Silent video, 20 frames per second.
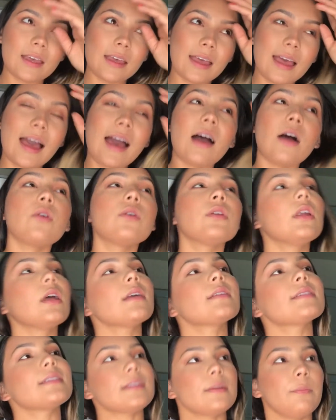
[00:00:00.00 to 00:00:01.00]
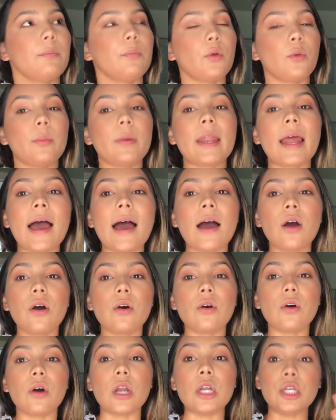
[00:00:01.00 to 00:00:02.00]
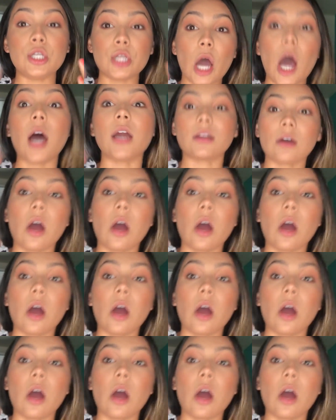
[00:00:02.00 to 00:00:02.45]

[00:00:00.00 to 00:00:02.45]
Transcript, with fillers: how not simple but how not